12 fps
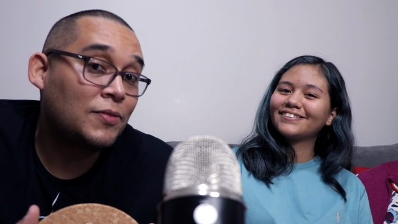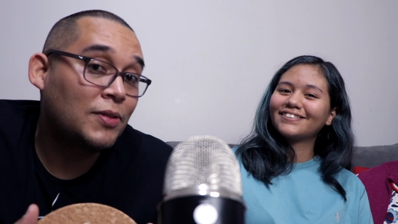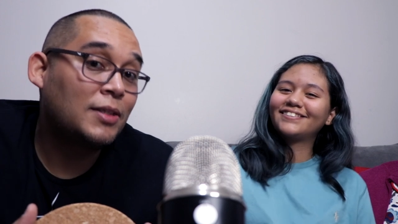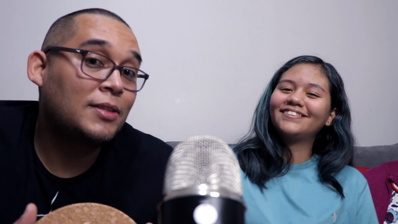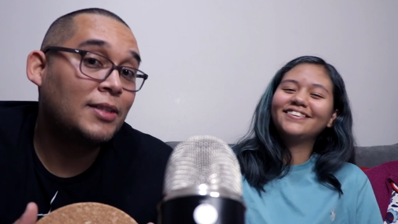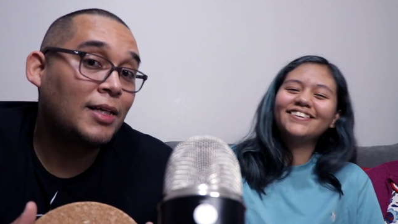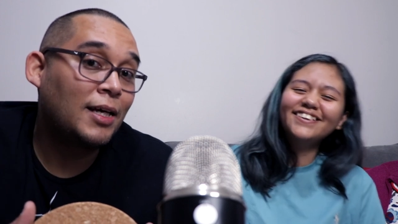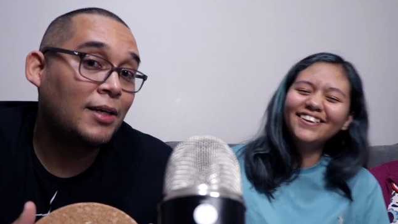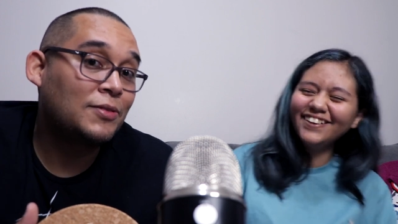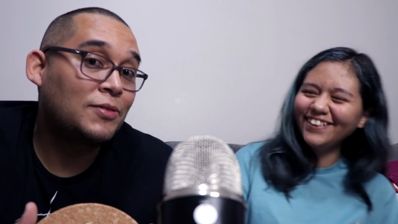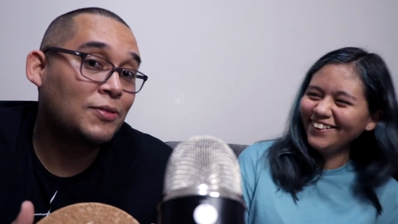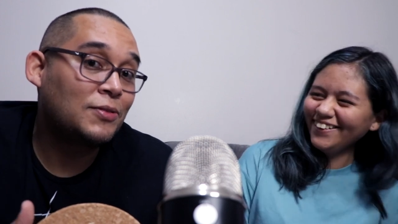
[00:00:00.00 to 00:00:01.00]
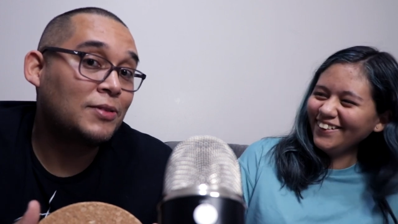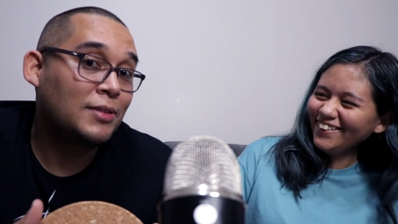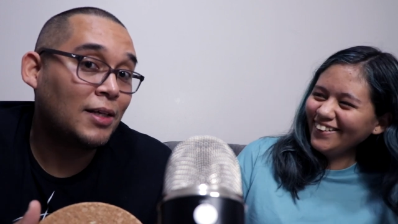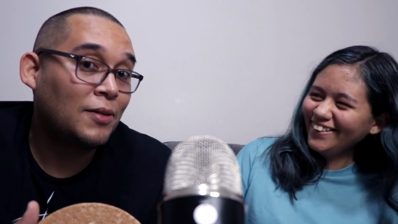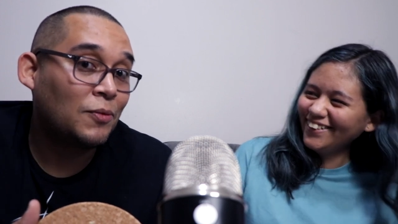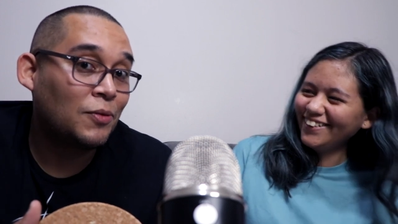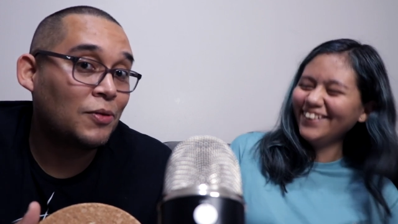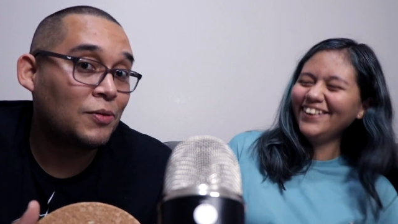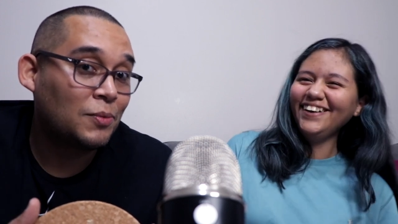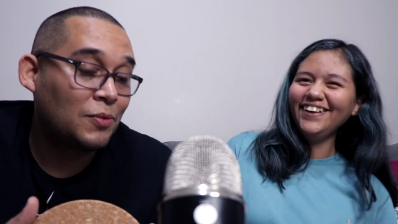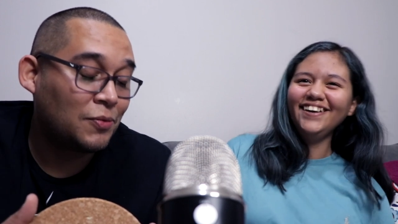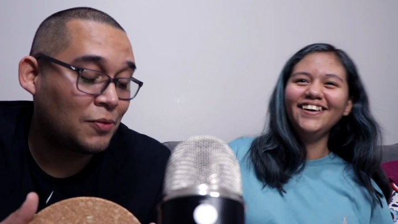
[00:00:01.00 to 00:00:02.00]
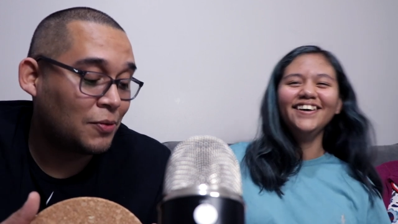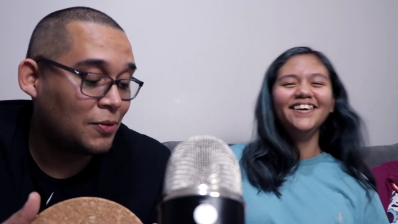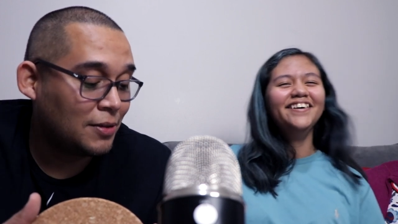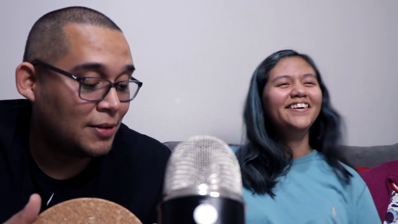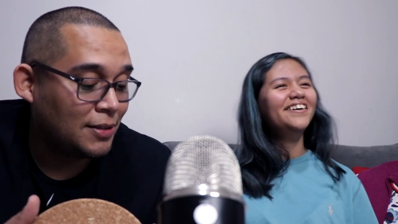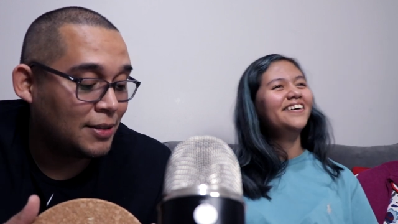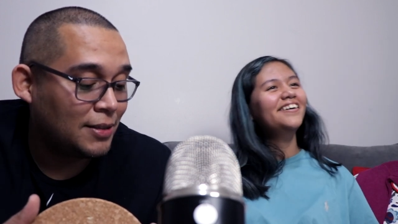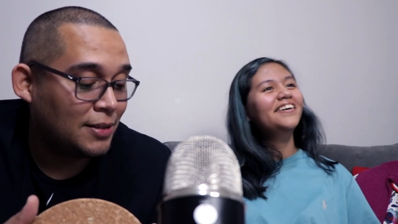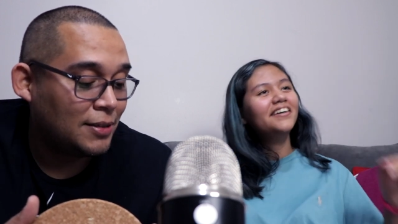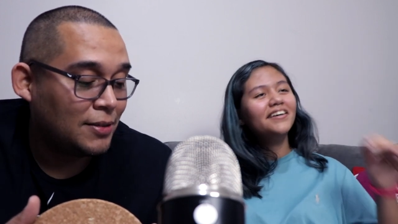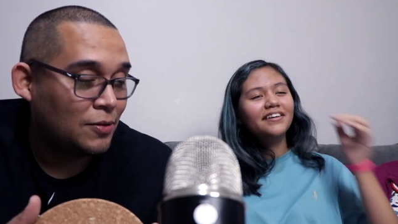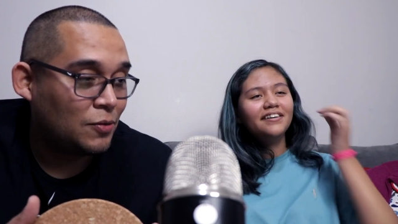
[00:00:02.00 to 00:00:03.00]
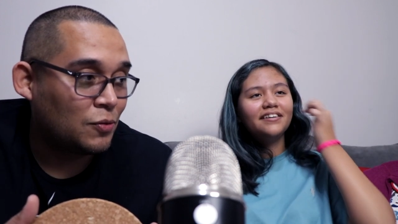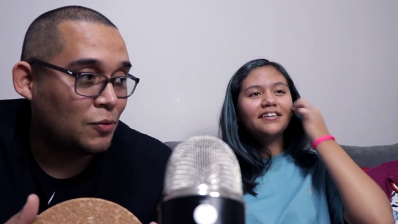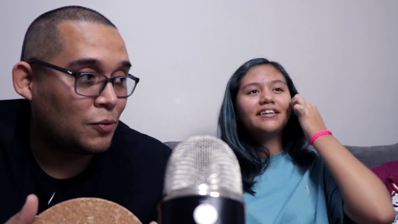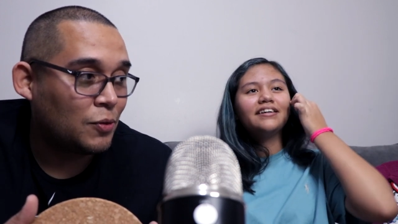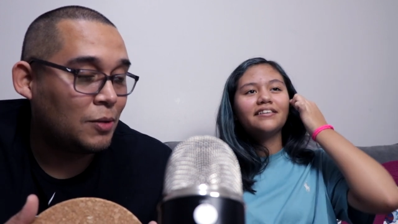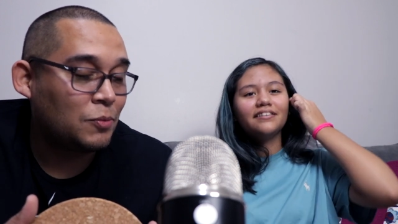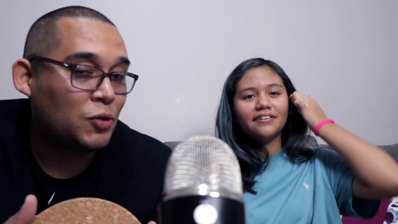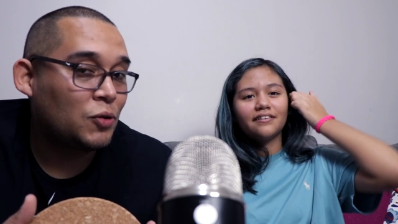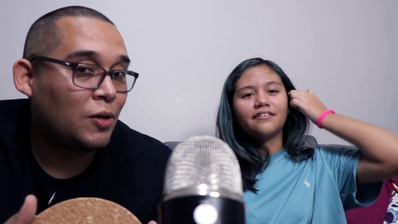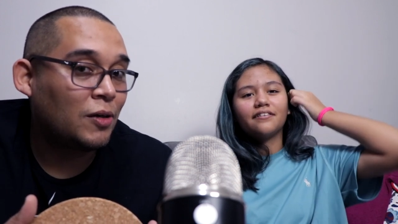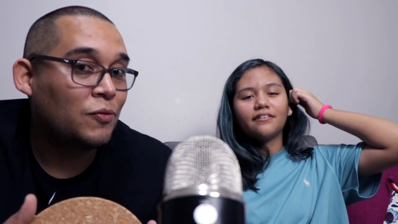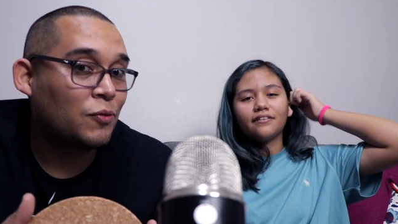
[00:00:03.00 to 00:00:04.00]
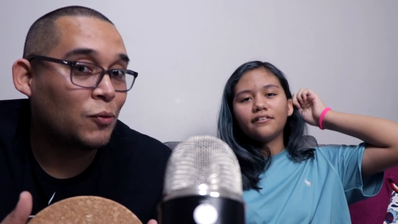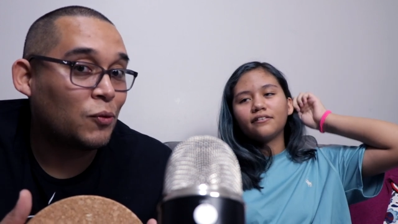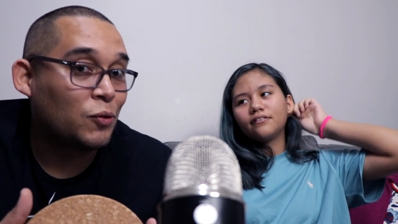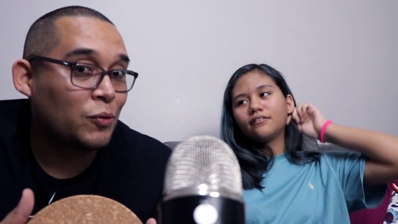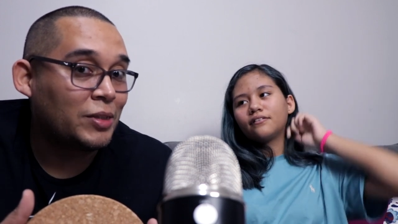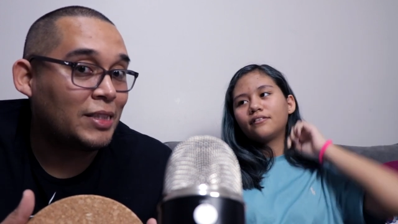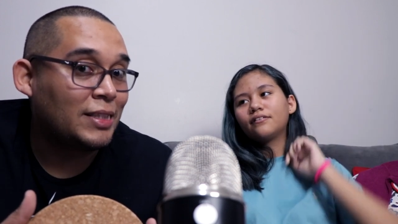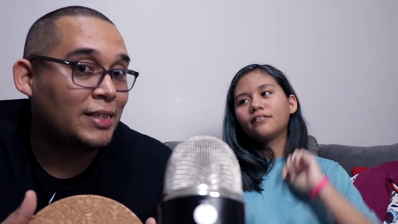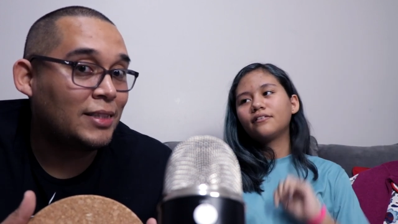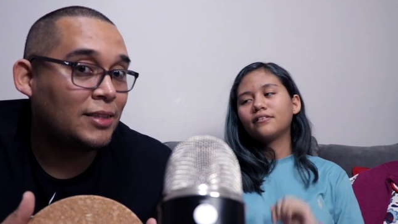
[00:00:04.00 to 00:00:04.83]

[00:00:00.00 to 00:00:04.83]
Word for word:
Speaker 1: Vanessa has used that word before. Well, I'm sure I've ruined